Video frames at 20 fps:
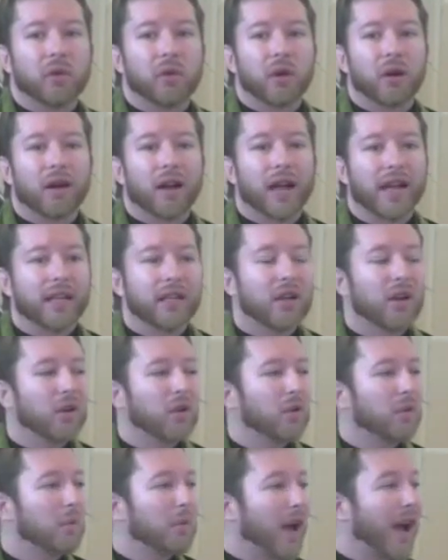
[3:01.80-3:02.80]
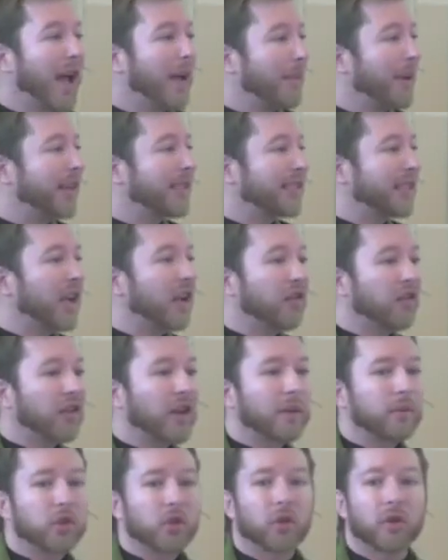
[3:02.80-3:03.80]
for. I know I myself,
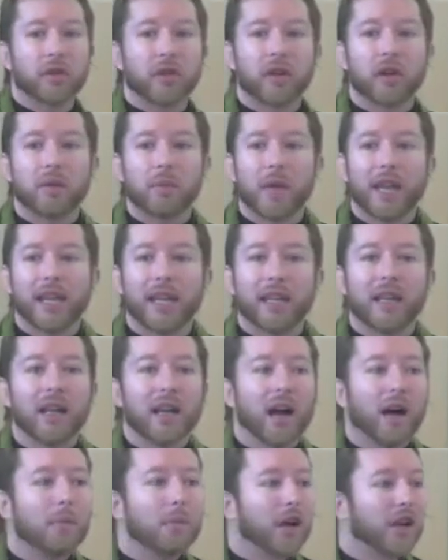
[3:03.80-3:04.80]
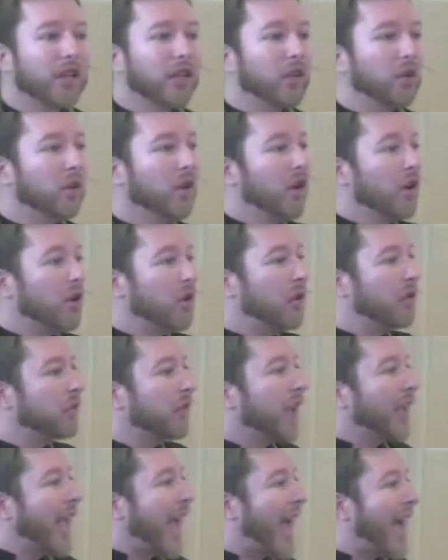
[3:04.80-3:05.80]
and I'm sure there are many among you
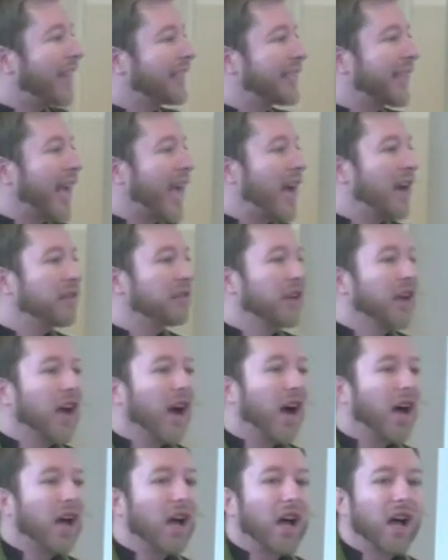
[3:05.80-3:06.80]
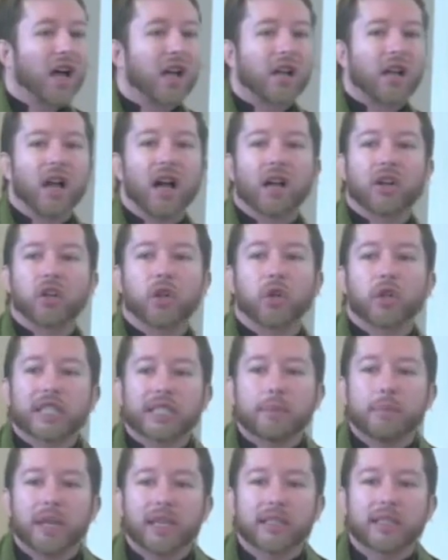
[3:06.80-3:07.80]
who've had to have a
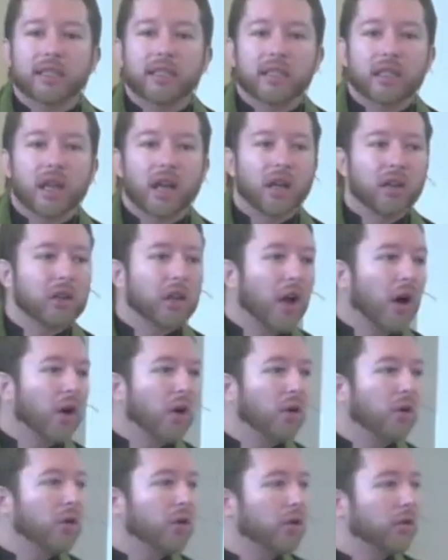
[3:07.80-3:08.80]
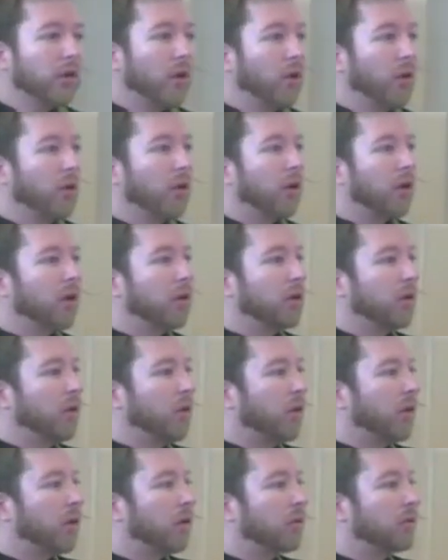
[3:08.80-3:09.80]
Christmas alone,
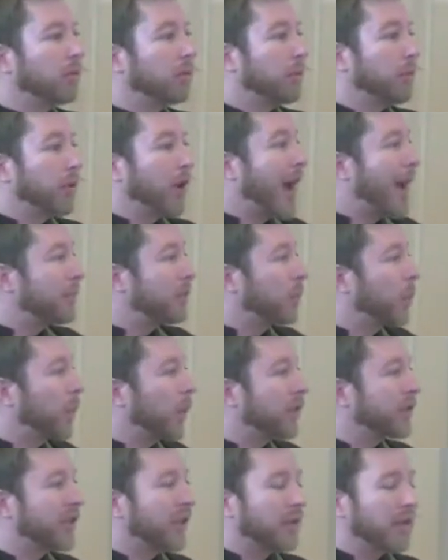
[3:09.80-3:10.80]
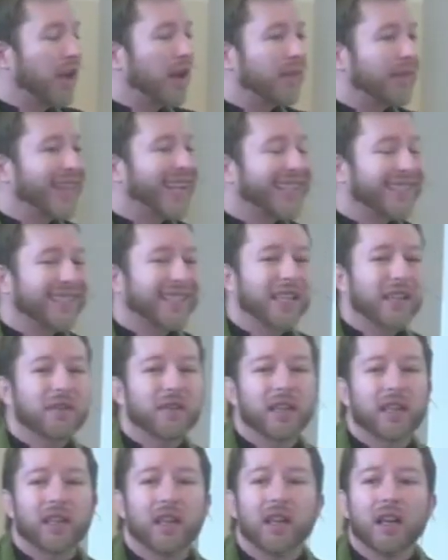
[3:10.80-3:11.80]
or perhaps worse, a
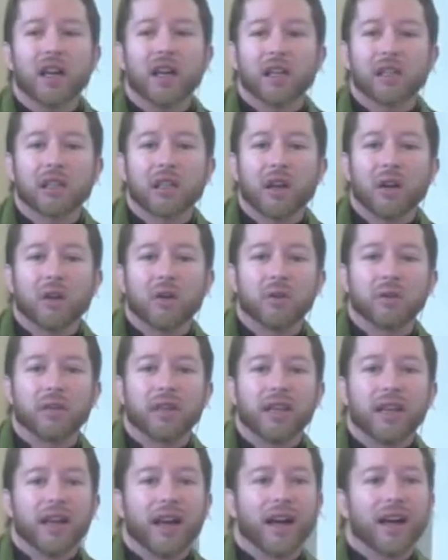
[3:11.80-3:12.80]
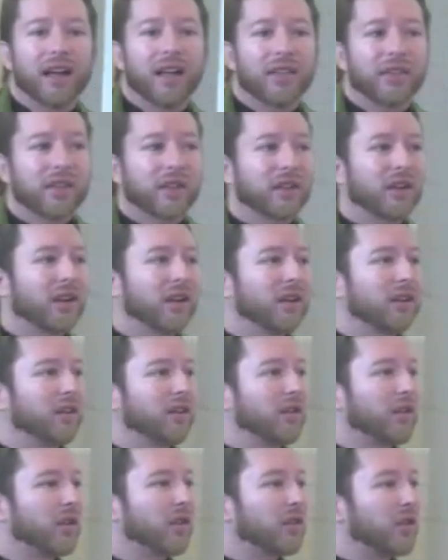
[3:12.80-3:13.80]
Thanksgiving alone.
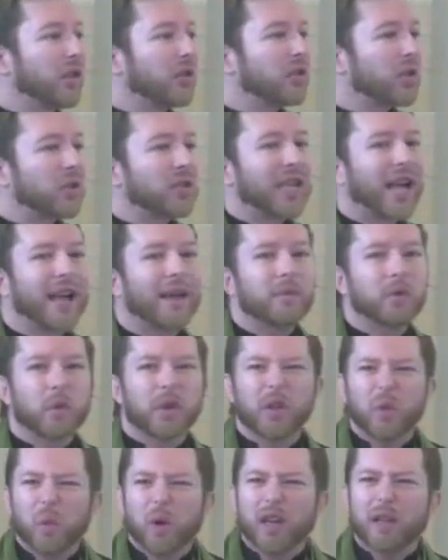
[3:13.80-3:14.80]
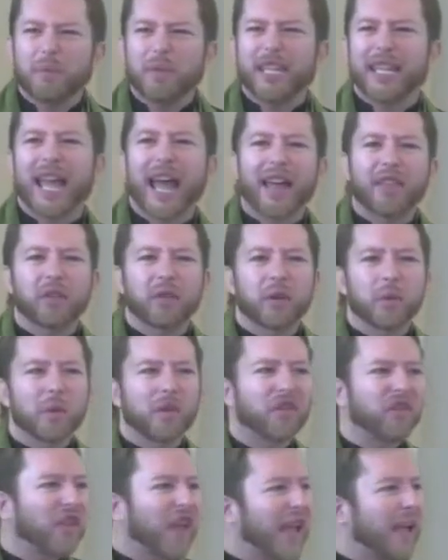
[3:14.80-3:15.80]
Those are times where you want to be gathering
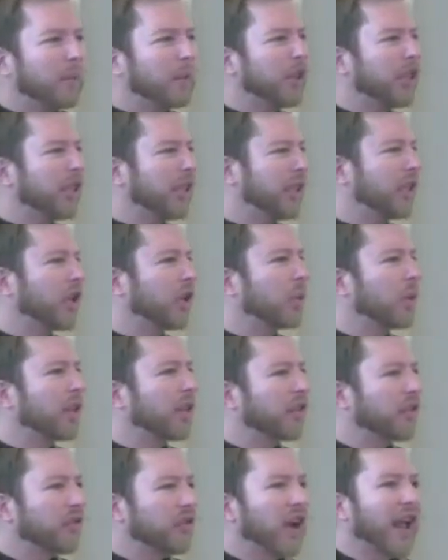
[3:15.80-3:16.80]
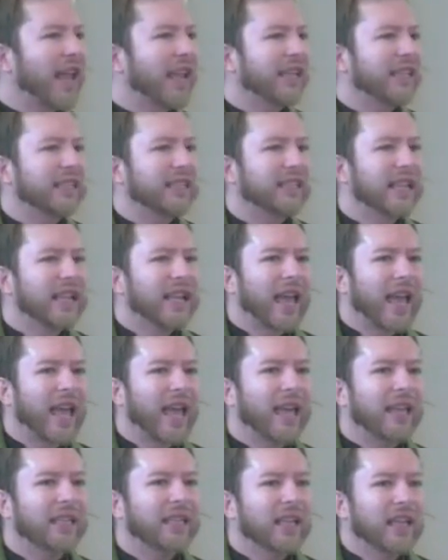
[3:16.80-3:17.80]
with family or with friends,
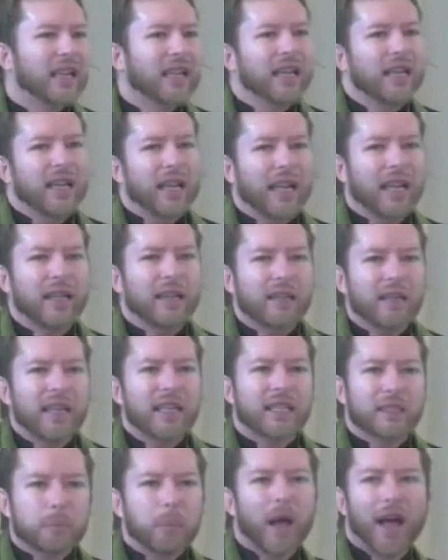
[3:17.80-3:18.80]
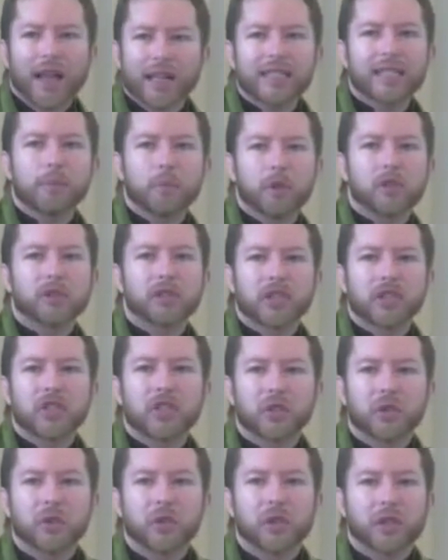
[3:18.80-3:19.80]
and it's possible to
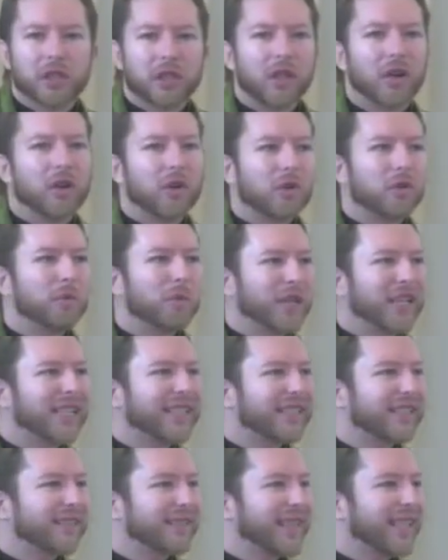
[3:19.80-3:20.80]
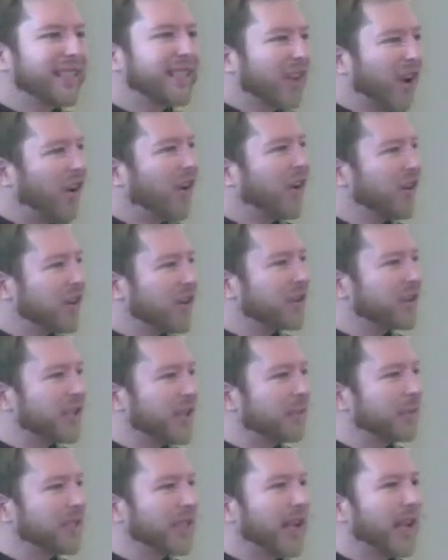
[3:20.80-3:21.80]
do alone, but it's harder
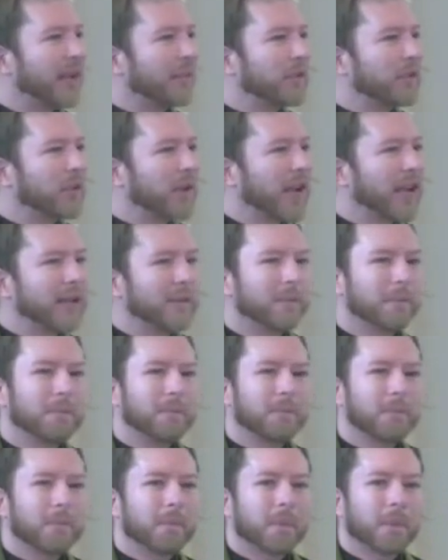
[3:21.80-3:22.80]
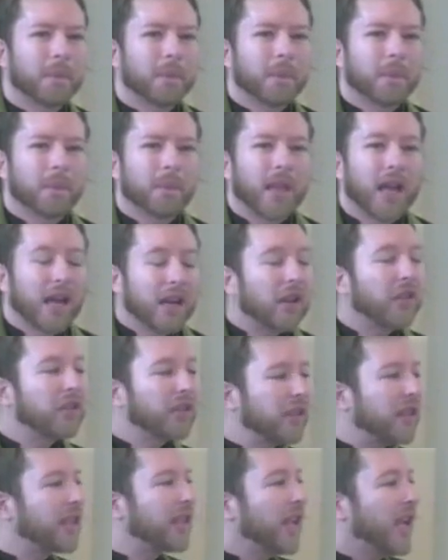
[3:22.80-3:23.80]
sometimes, right?
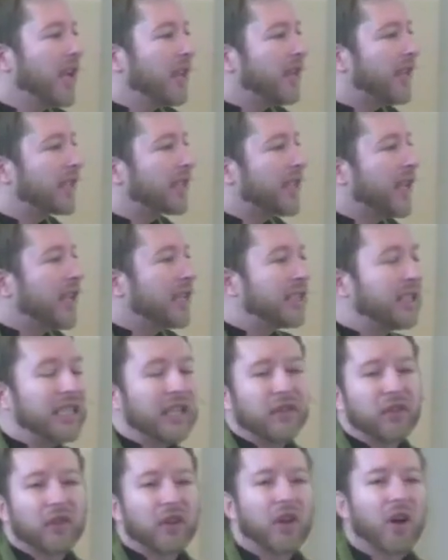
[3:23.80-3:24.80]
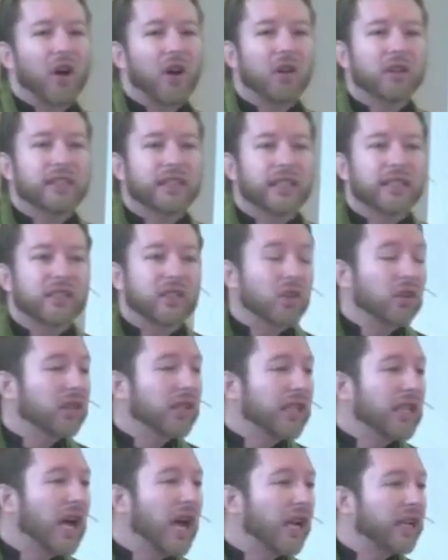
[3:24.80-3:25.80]
Another thing that's difficult and
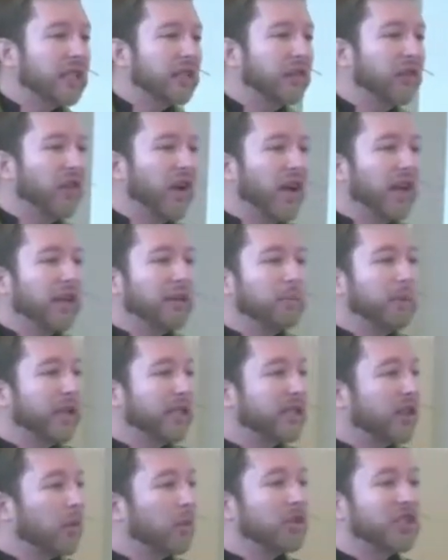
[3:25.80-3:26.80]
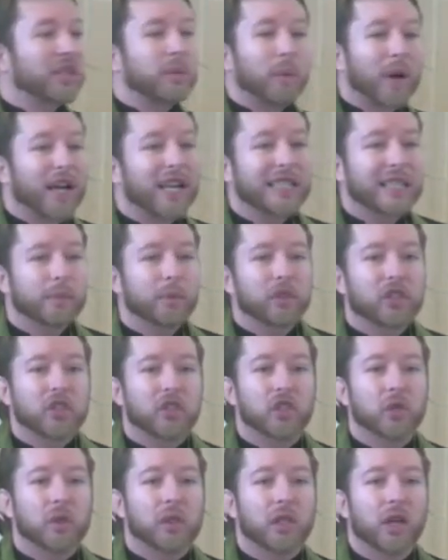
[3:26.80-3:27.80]
certainly not as fun, but it's almost impossible to
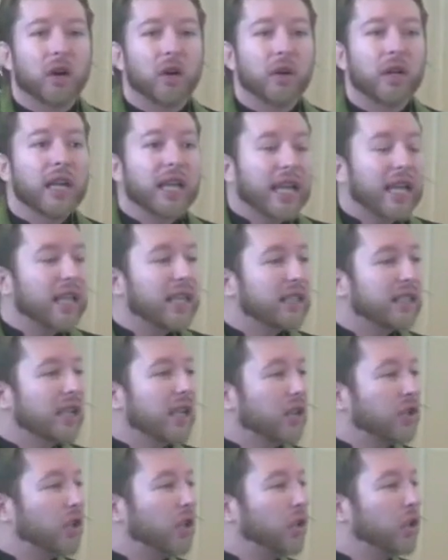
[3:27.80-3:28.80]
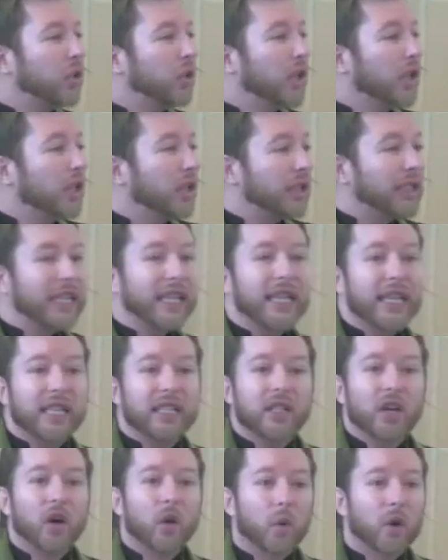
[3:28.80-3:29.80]
do alone, is to
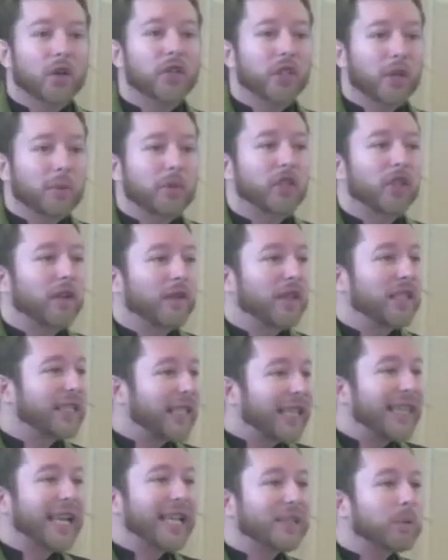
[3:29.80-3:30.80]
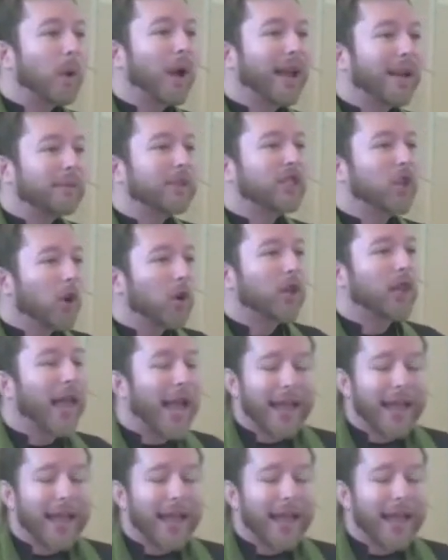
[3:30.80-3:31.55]
lead a worship service. And that's why I'm so